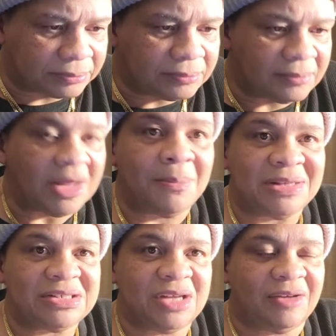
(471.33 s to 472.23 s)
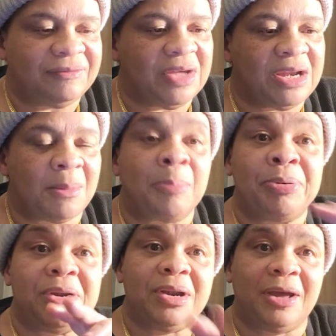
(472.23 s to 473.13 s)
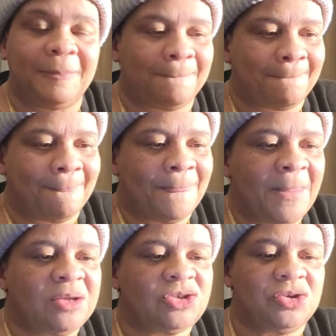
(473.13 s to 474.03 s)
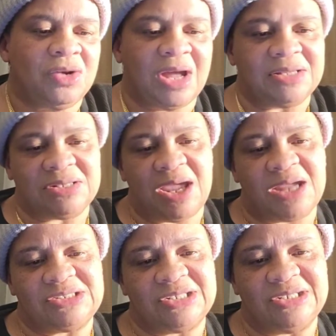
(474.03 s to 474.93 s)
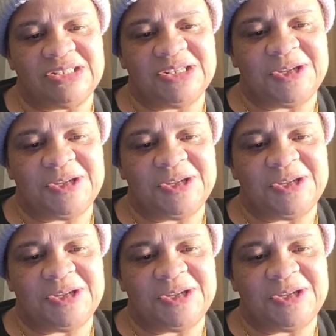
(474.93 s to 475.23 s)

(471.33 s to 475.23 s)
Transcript: myself. And I'm going to put it up so you guys can actually see it.